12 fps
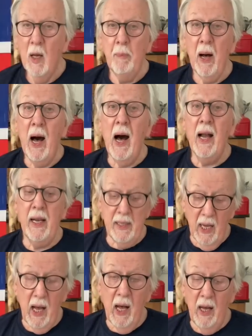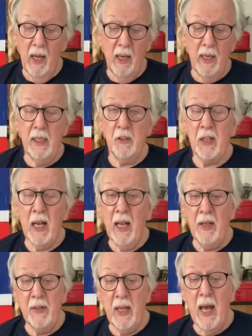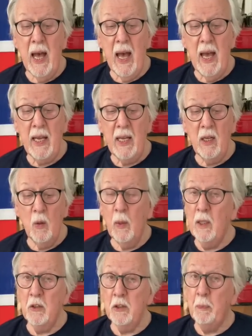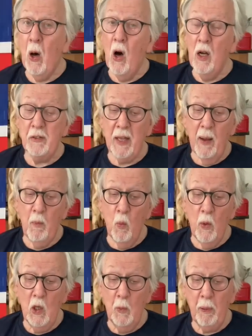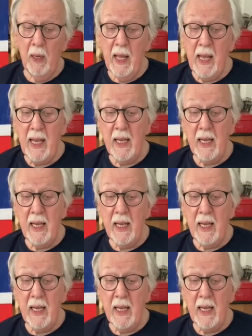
By night and day we'll sport and we'll play,